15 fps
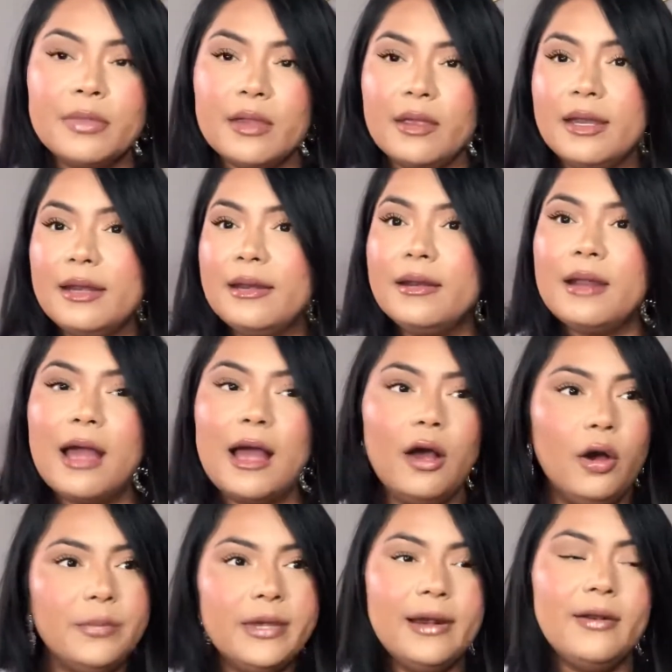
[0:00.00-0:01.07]
And I
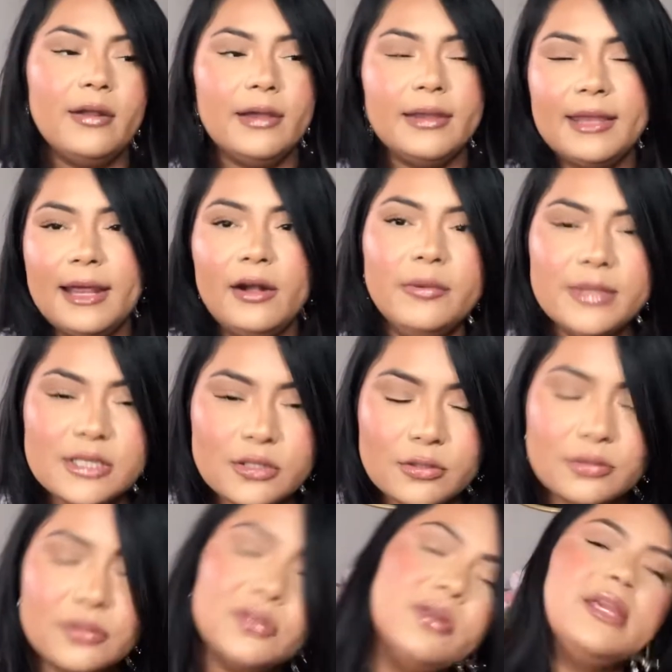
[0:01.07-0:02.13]
hope y'all love it
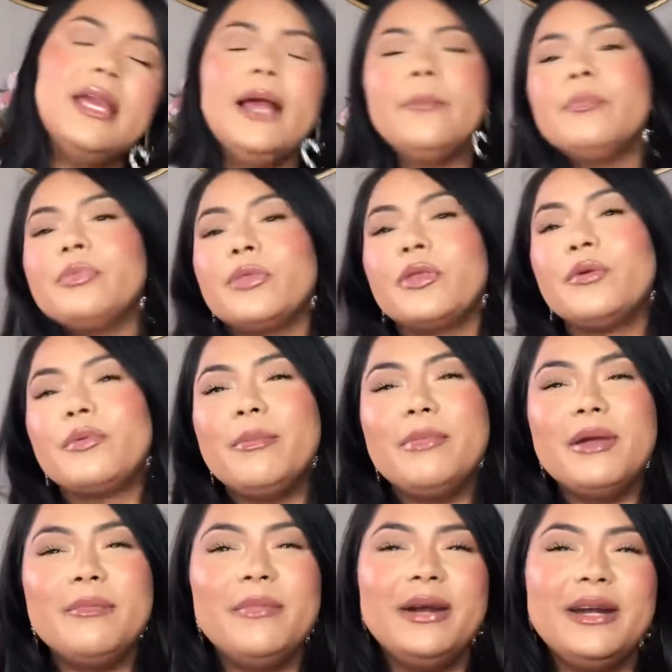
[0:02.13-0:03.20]
too. So yeah,
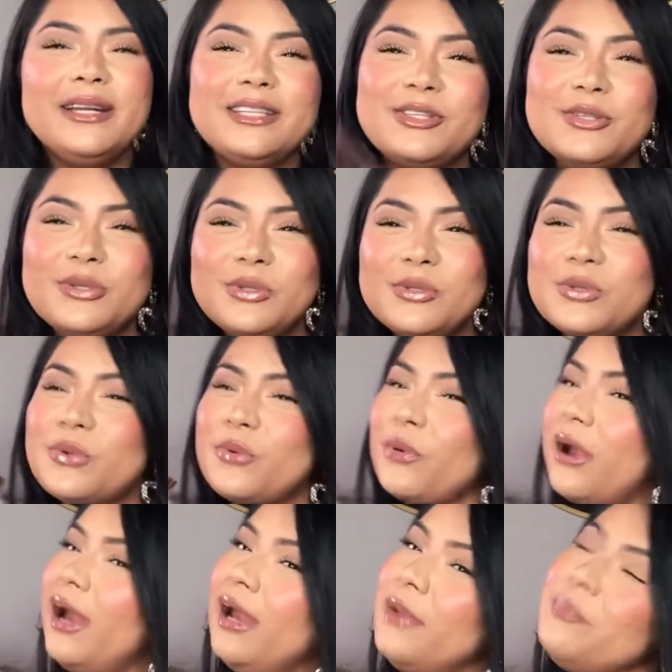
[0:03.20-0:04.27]
remember to
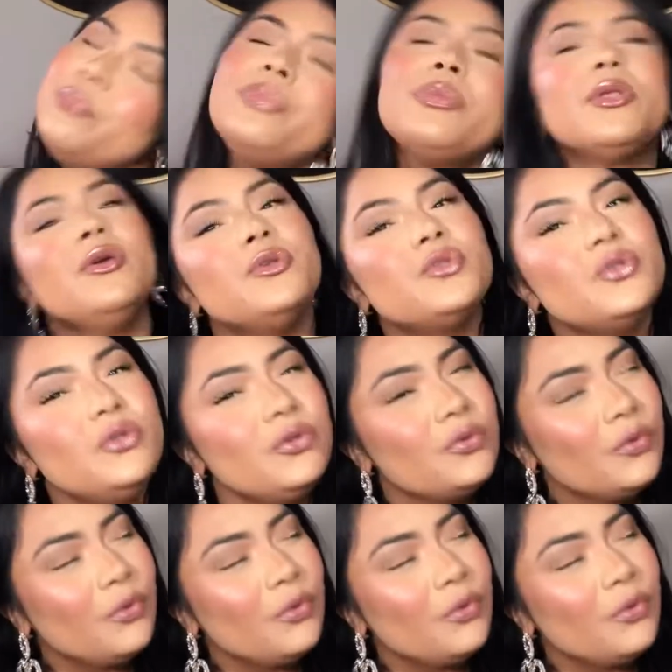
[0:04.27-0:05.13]
subscribe to